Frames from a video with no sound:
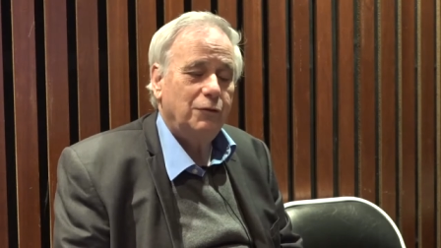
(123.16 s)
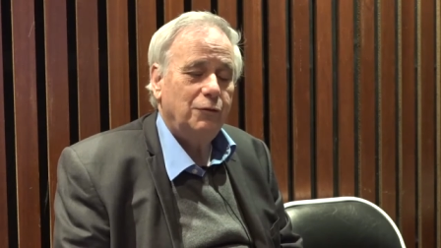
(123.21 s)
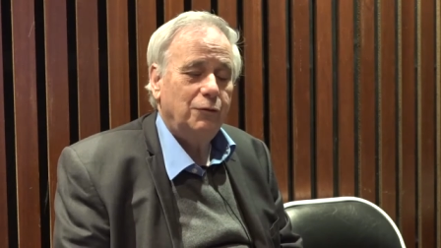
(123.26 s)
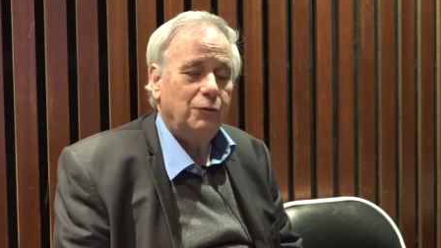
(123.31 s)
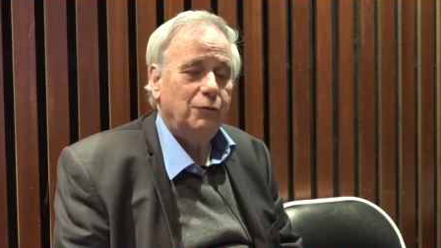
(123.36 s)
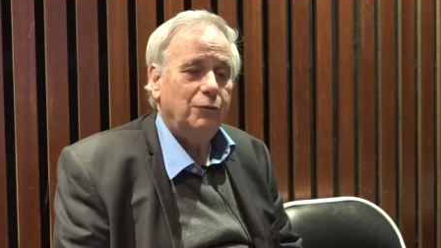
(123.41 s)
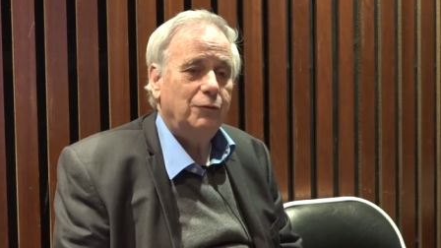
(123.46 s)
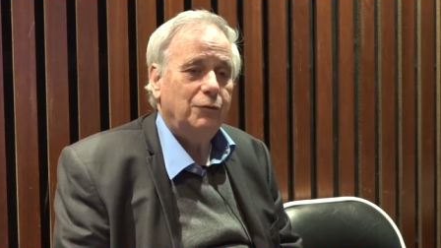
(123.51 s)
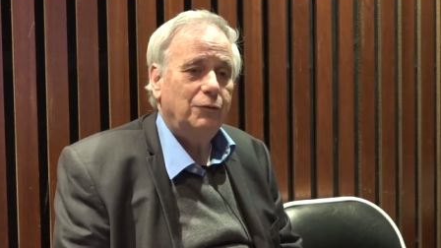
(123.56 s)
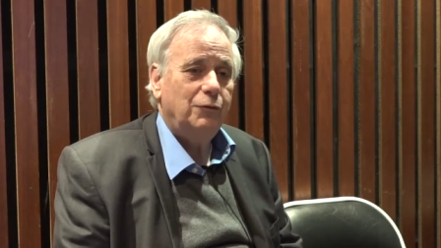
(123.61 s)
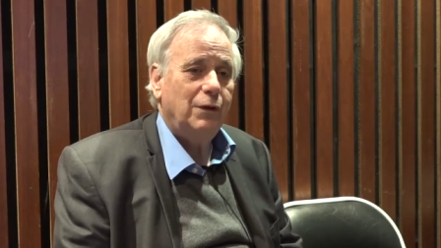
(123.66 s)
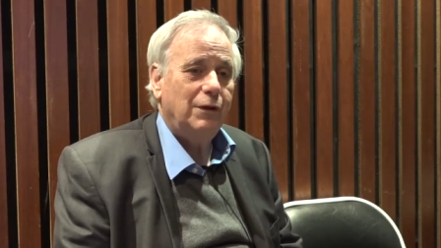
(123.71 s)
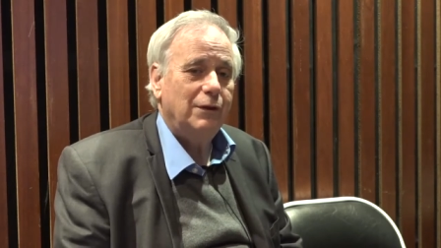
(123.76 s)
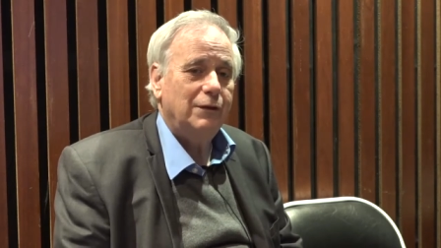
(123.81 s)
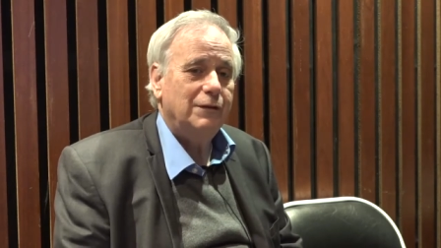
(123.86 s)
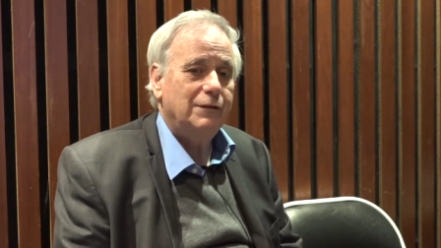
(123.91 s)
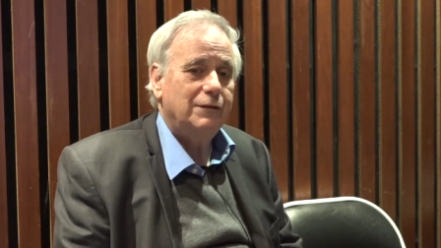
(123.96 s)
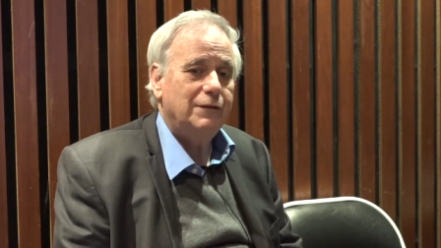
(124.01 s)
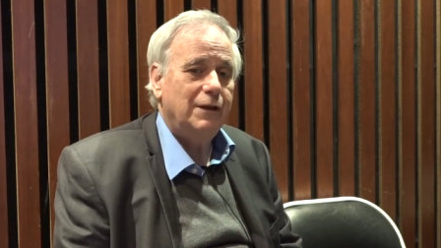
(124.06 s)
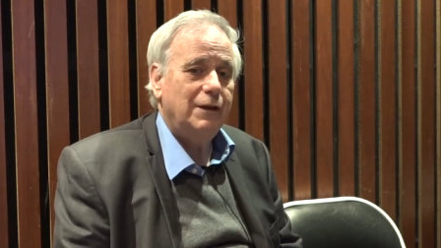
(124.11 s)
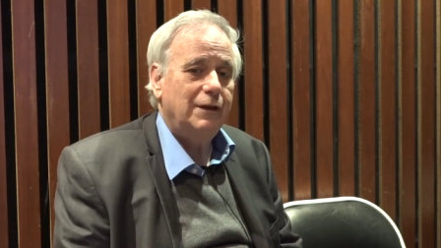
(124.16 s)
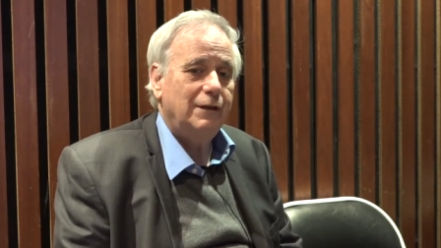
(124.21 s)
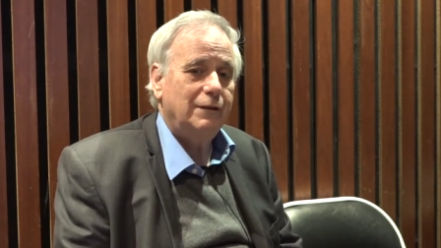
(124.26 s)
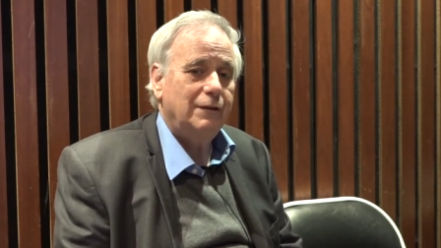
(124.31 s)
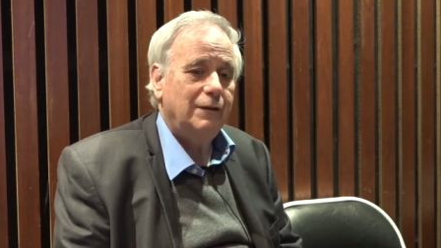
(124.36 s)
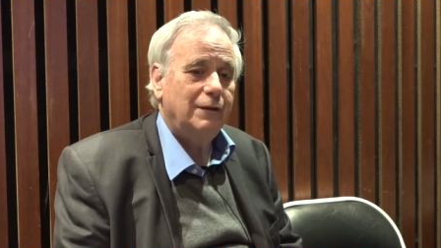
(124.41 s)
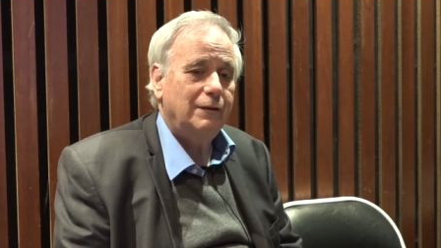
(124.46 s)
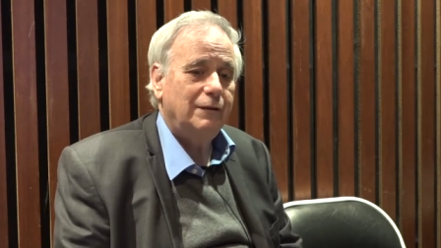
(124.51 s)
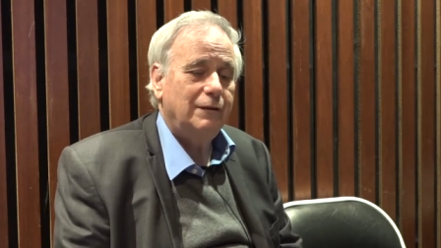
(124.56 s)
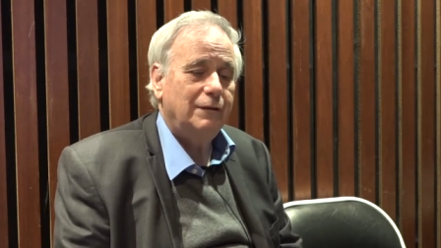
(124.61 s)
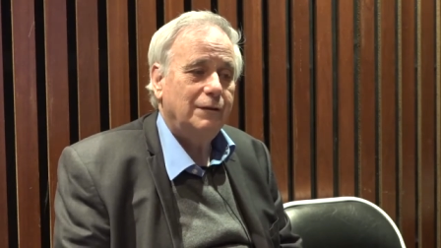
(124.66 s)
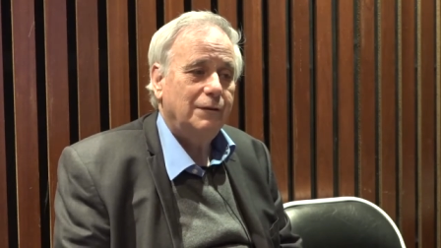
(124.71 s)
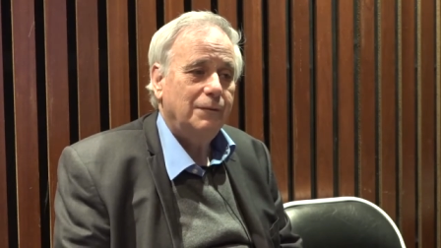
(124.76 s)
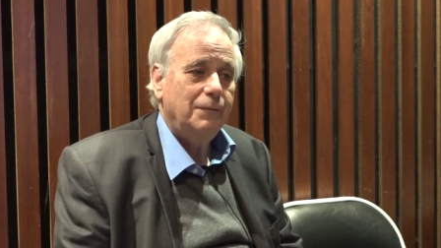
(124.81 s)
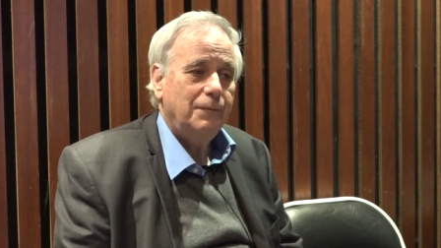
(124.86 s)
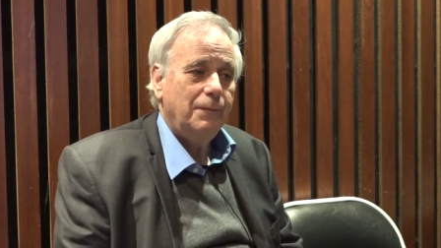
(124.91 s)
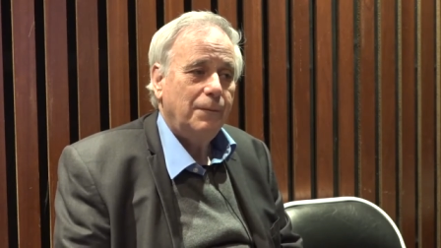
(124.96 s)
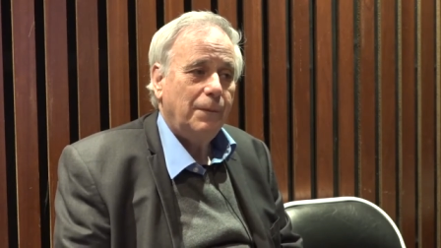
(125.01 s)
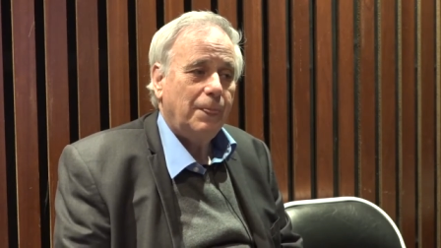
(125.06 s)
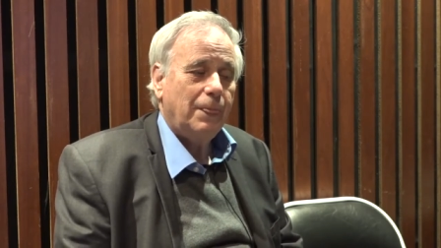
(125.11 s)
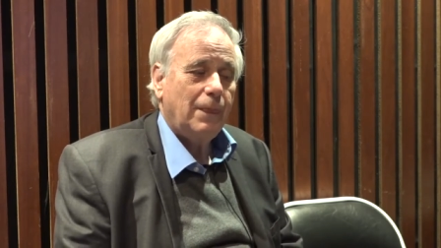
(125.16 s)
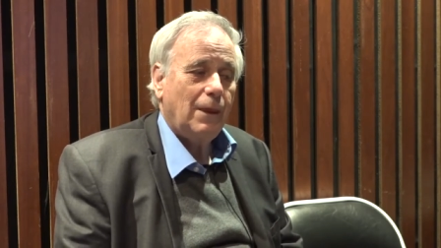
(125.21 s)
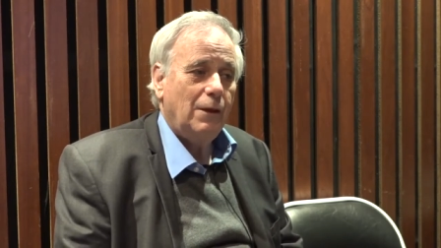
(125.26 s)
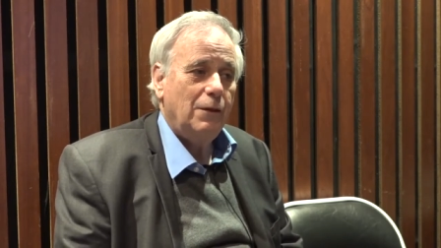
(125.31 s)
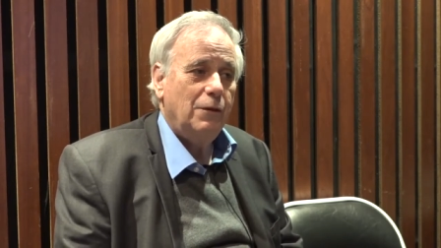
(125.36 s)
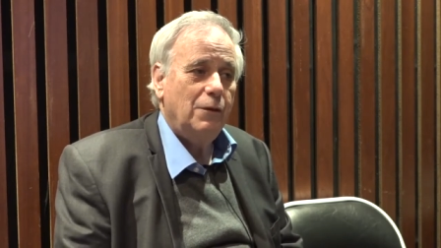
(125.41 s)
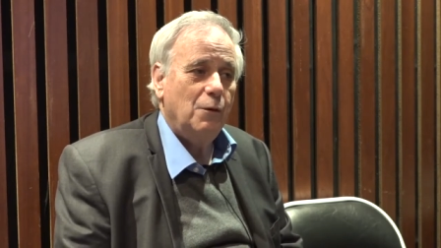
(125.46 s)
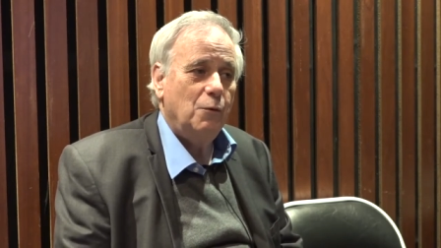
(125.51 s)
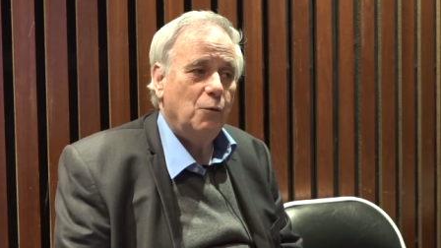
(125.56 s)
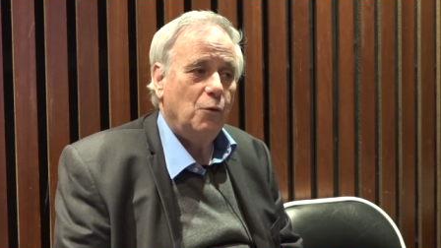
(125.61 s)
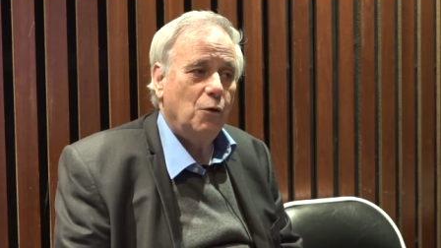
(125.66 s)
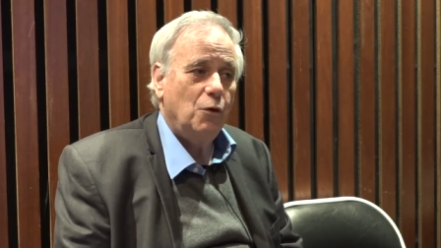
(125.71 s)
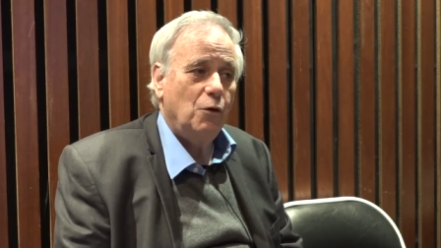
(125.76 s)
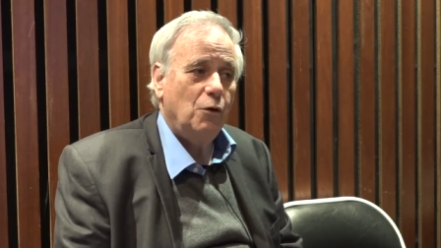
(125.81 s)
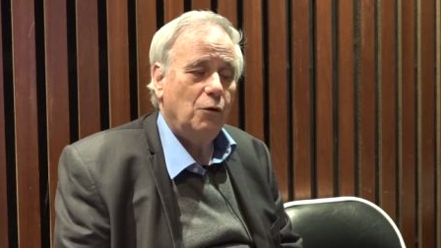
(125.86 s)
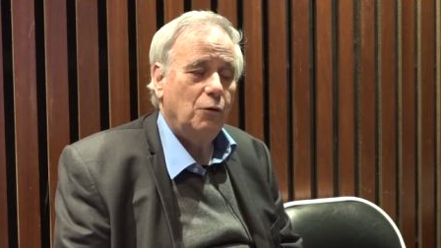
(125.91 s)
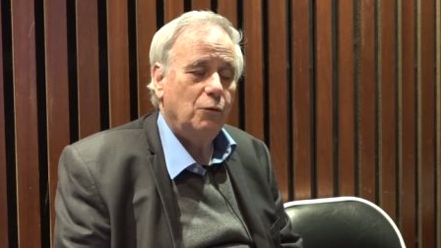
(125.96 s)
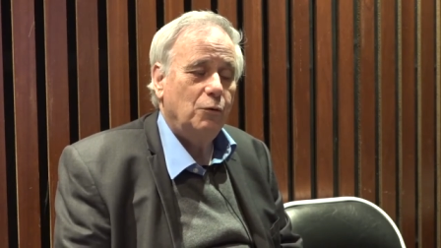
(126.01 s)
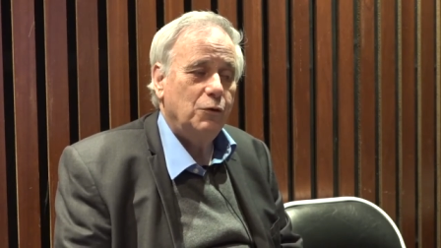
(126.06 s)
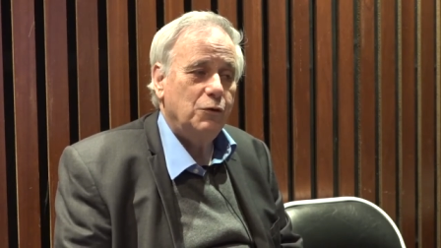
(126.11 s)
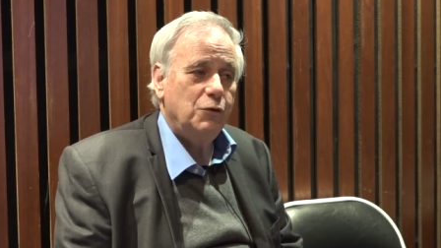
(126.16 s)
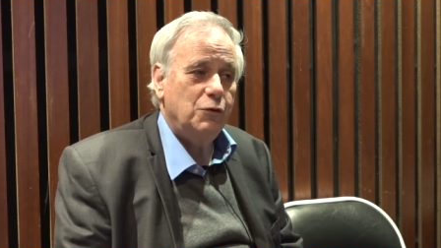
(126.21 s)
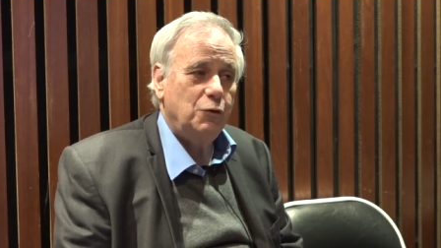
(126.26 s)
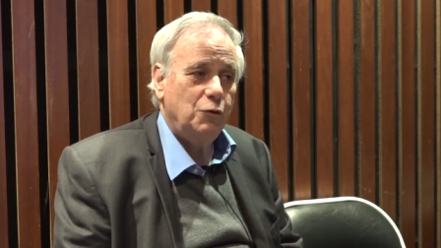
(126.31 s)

to understand that the war was